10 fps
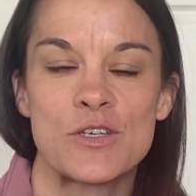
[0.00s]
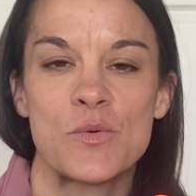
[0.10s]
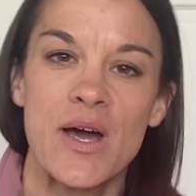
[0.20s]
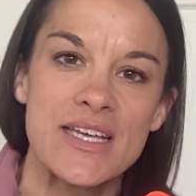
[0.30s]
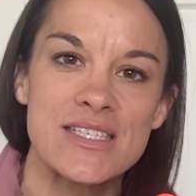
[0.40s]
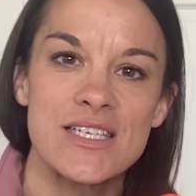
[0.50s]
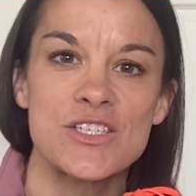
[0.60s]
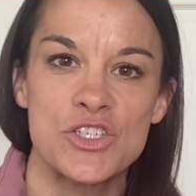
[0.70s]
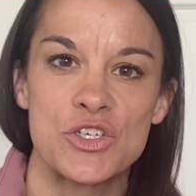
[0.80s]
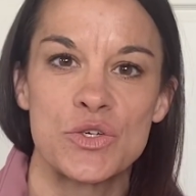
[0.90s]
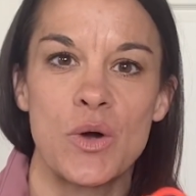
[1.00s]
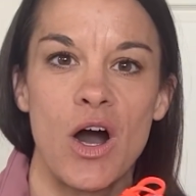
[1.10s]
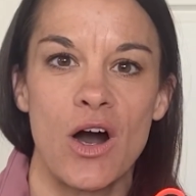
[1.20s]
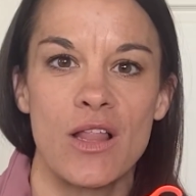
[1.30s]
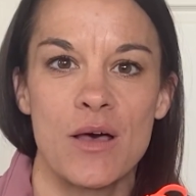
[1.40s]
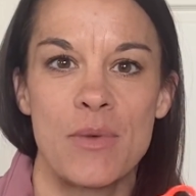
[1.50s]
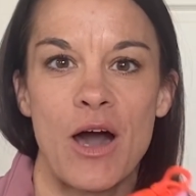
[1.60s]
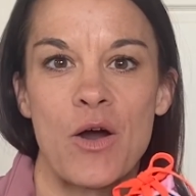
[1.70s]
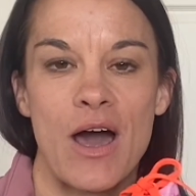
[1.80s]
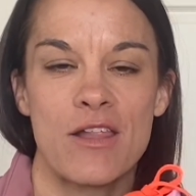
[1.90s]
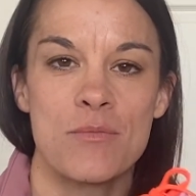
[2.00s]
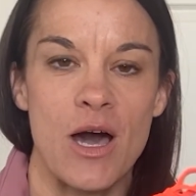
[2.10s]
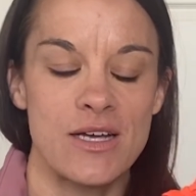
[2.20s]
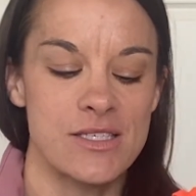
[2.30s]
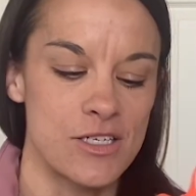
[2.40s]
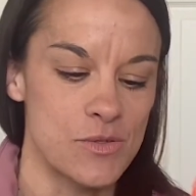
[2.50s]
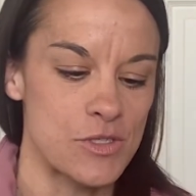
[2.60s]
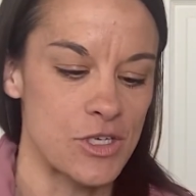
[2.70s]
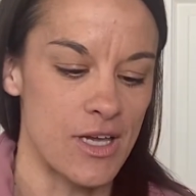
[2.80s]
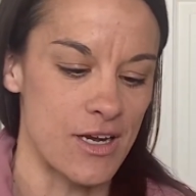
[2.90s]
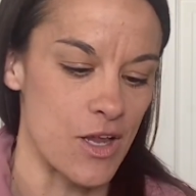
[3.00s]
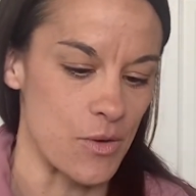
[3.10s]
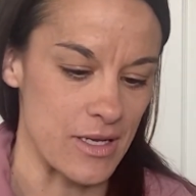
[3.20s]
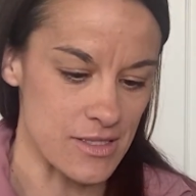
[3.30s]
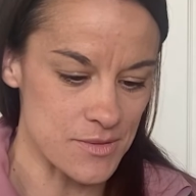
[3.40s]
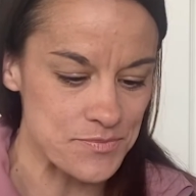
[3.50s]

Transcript: So what is this shoe all about? Out of the box, here's what you're gonna notice.